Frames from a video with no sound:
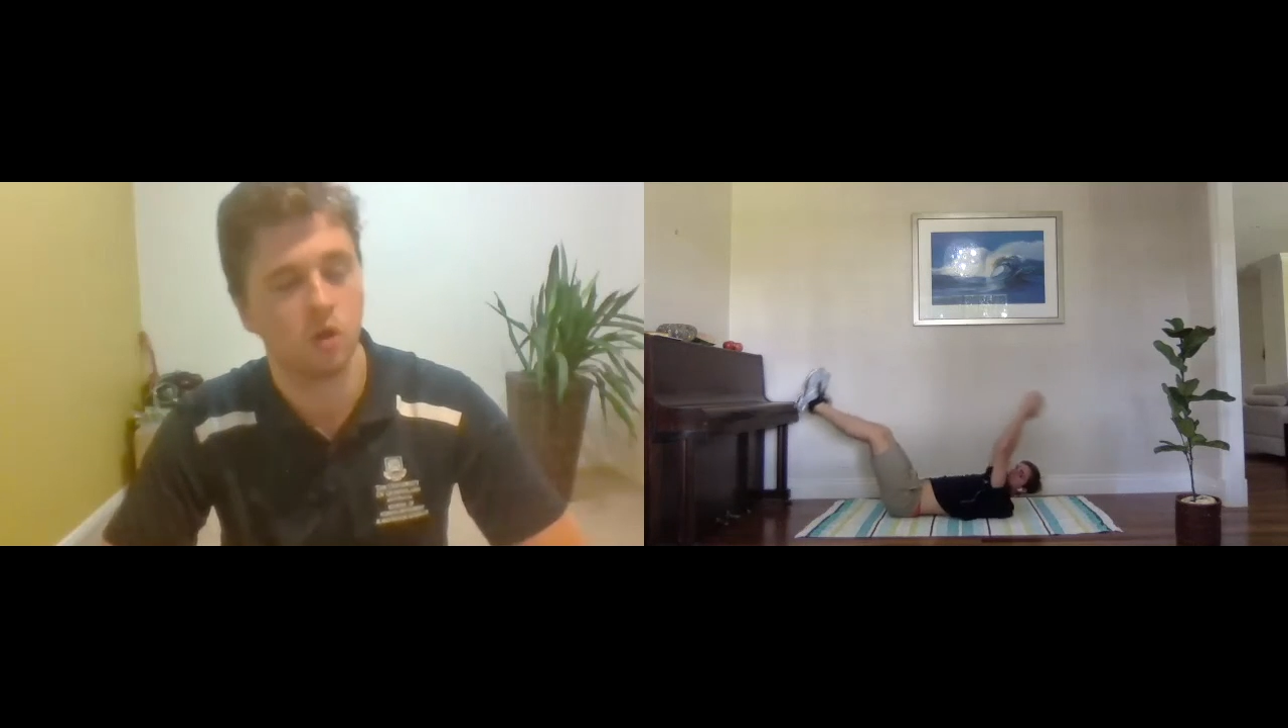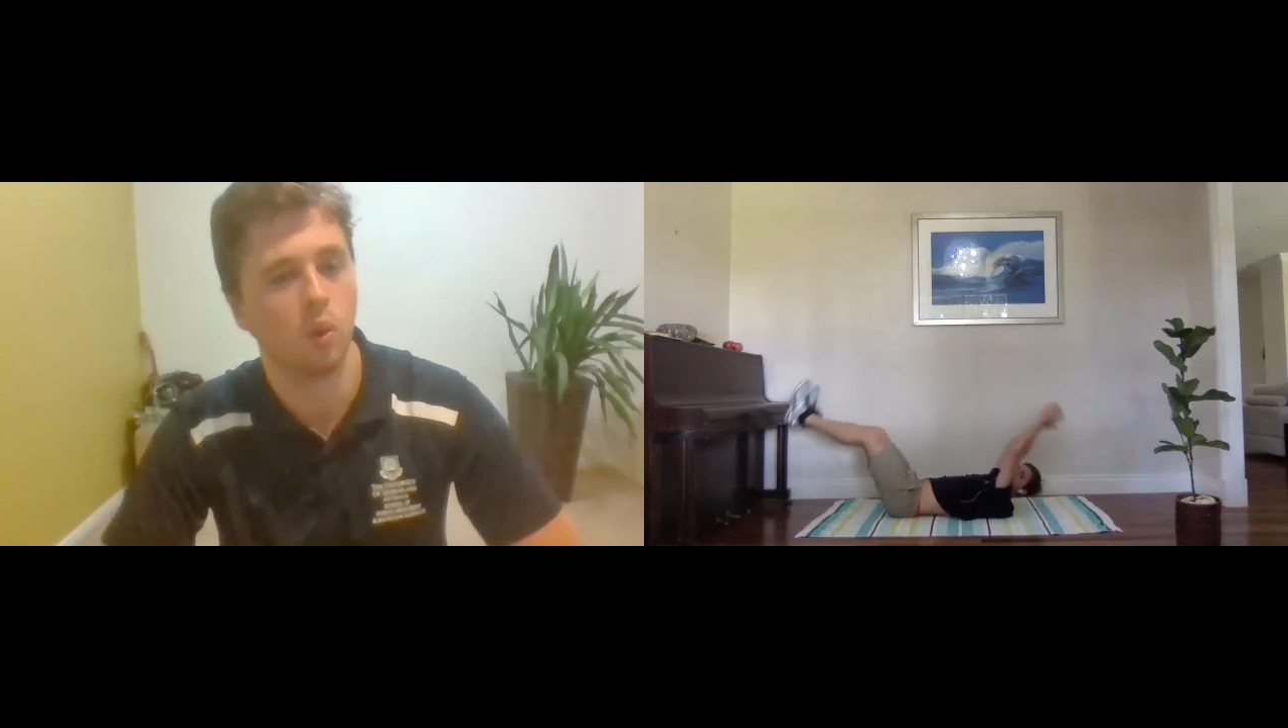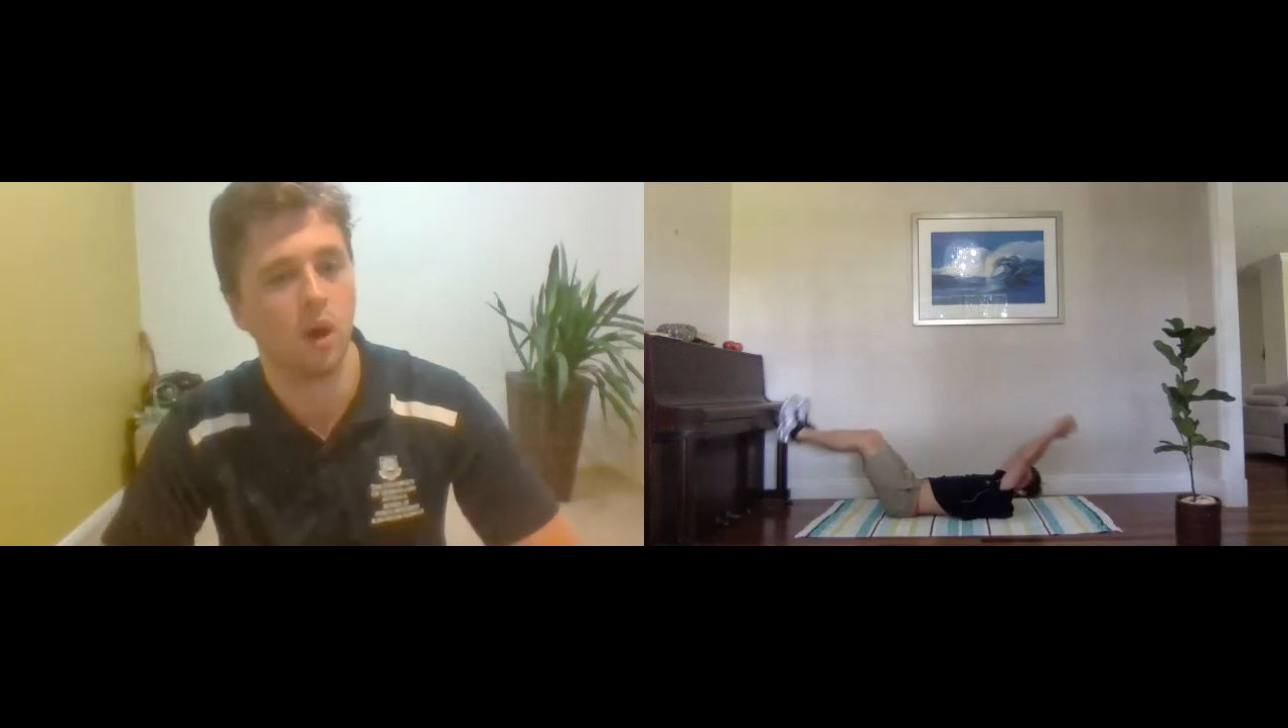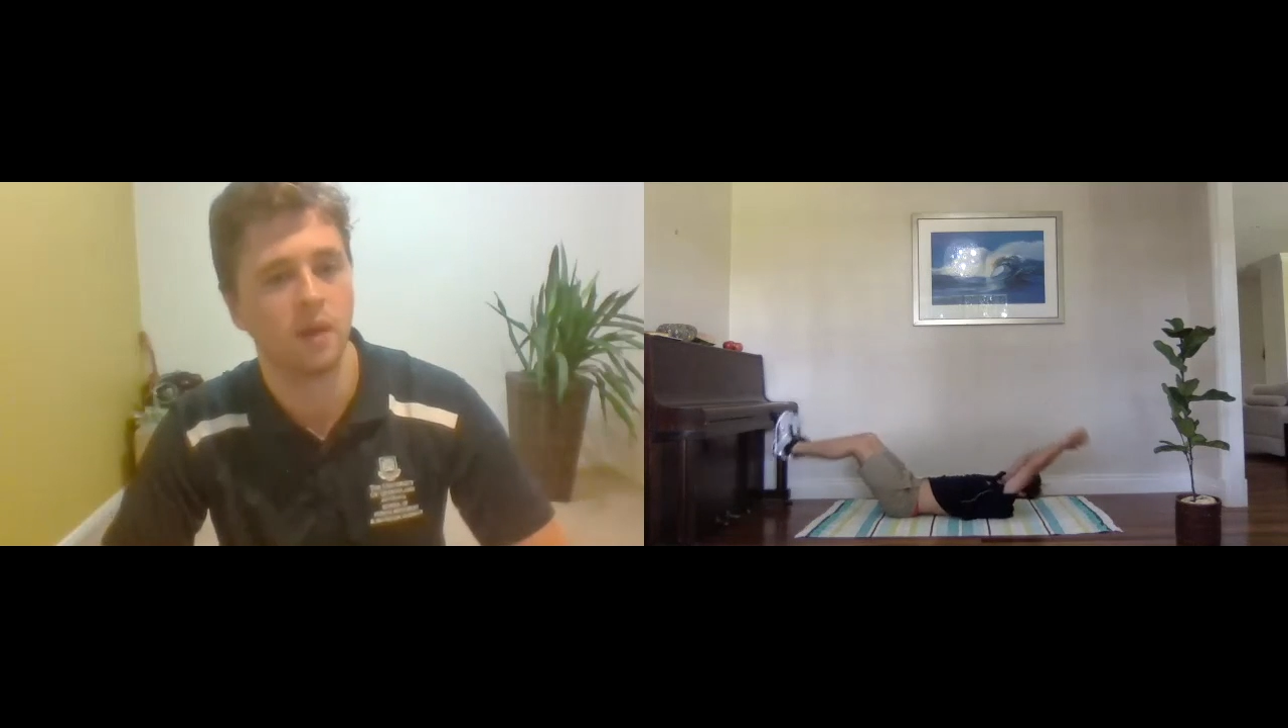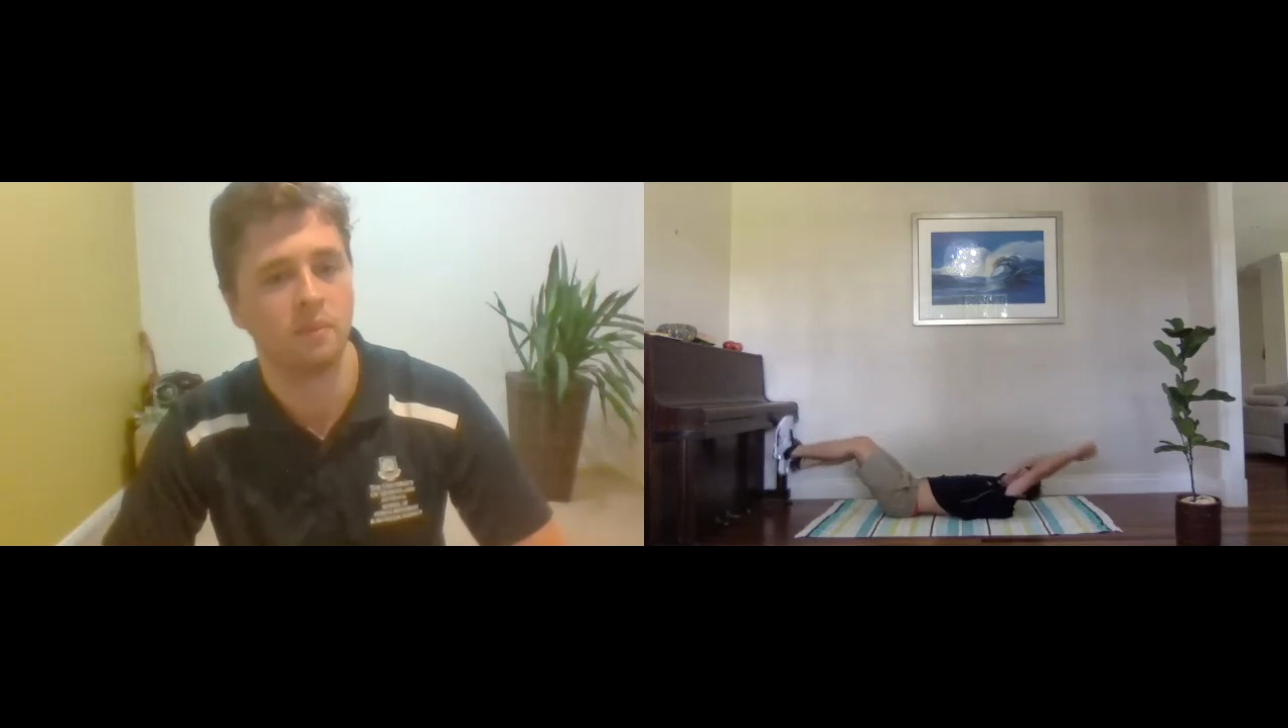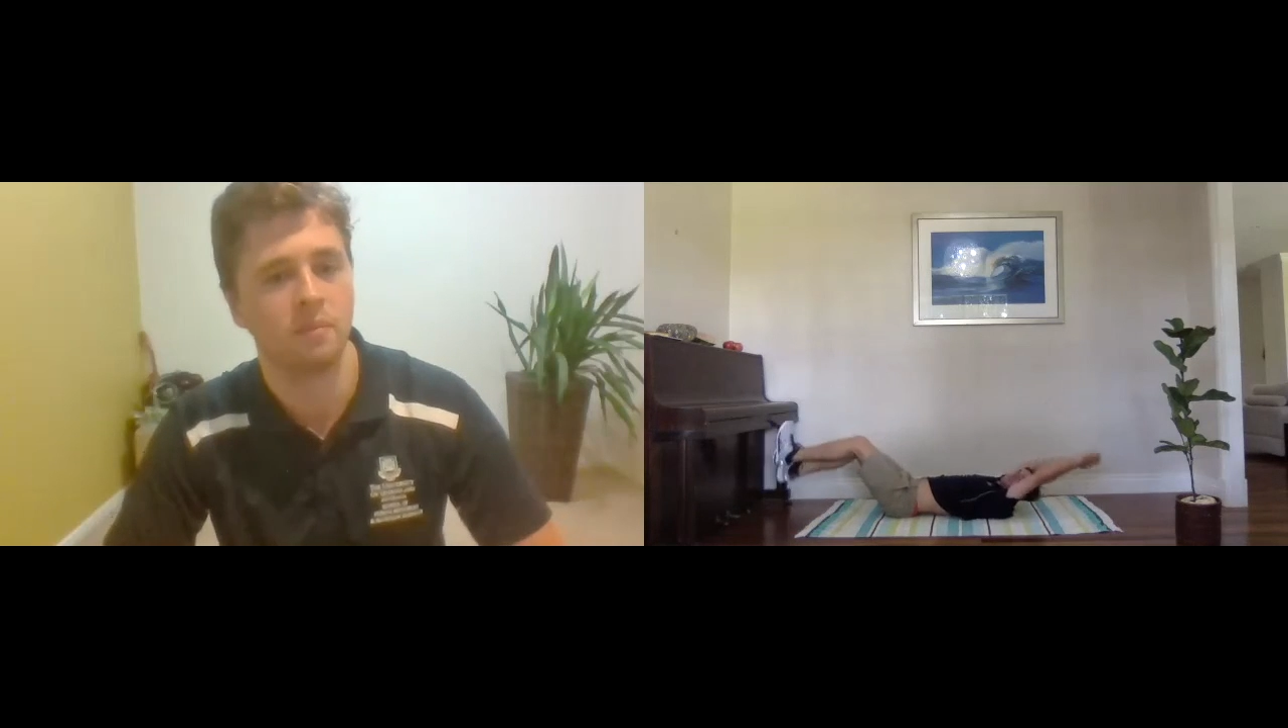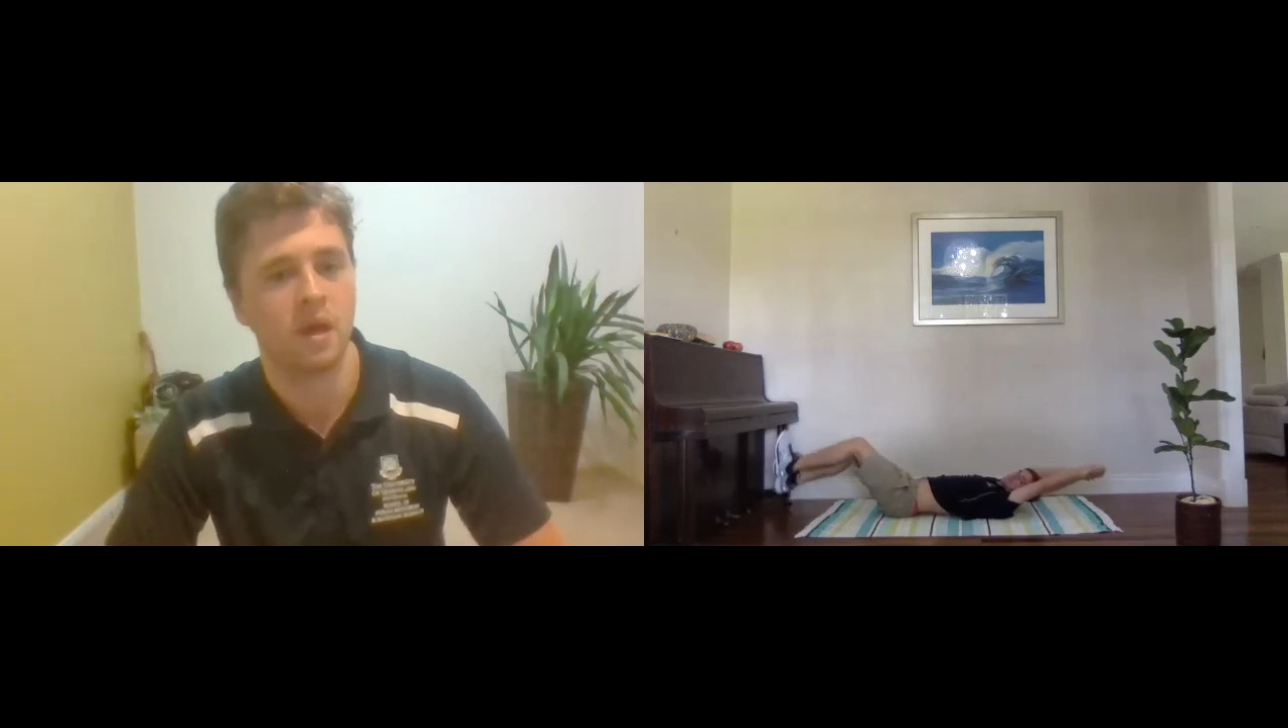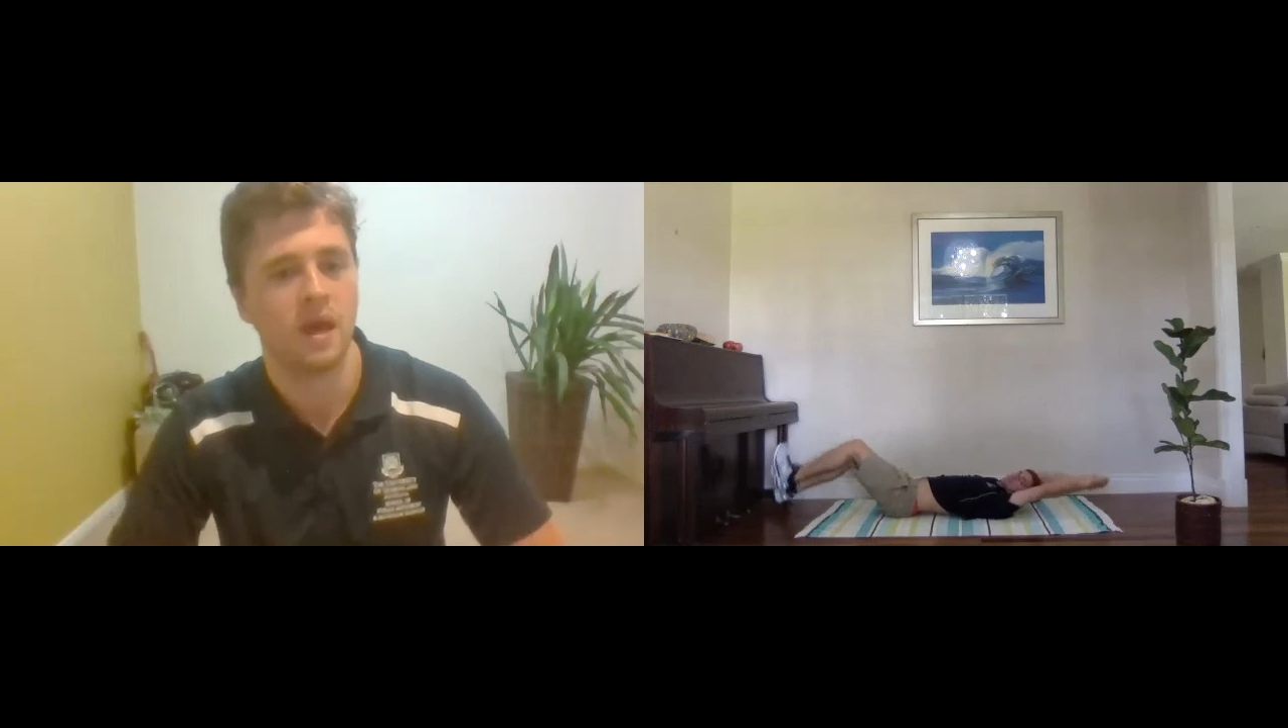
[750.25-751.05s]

1,